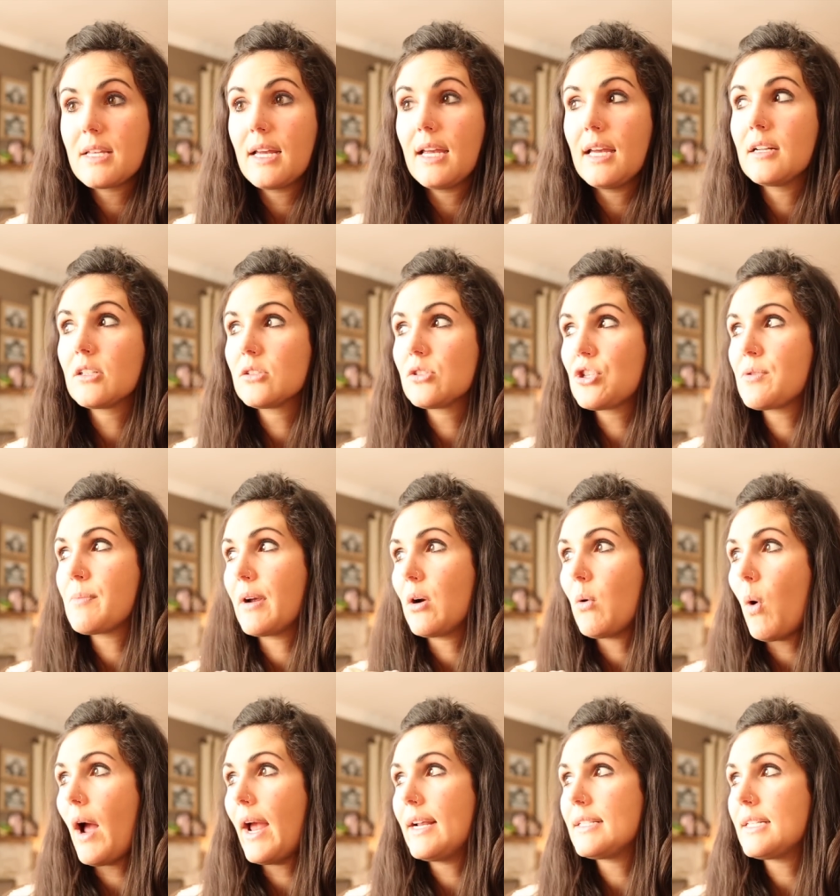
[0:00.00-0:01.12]
in just my
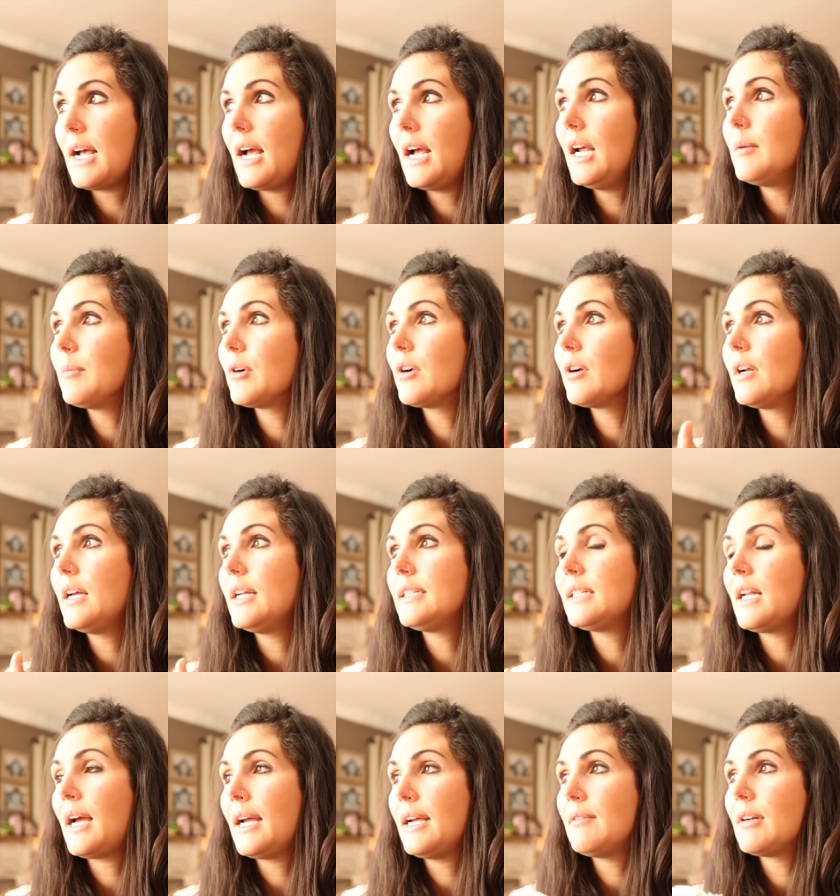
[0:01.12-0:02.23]
quiet time or at
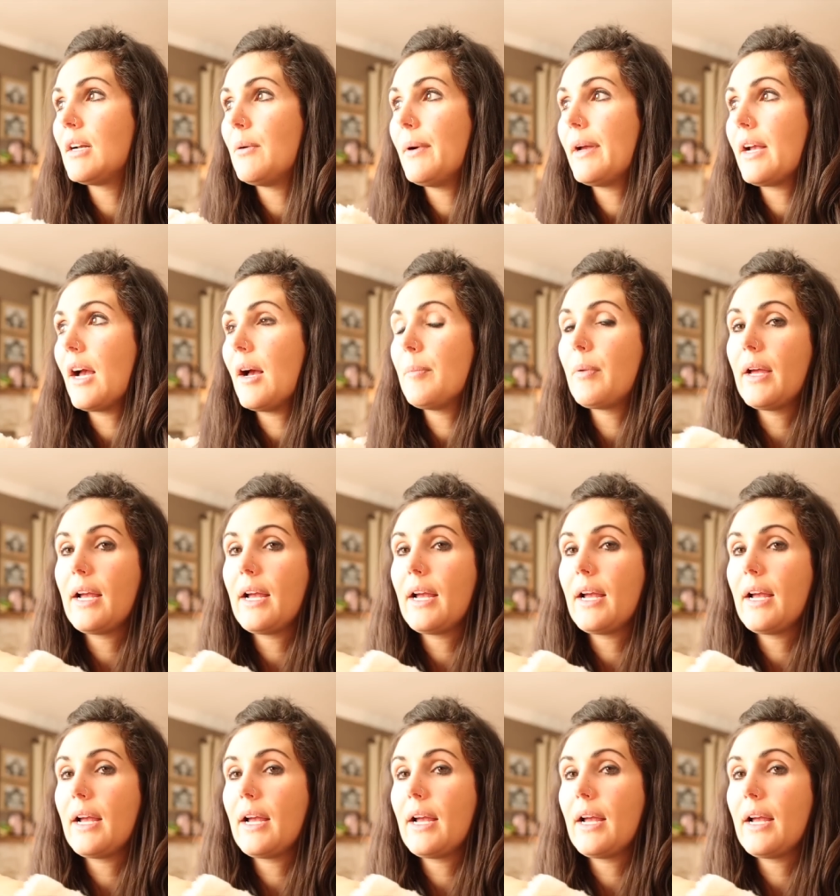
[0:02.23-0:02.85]
night when I wake up,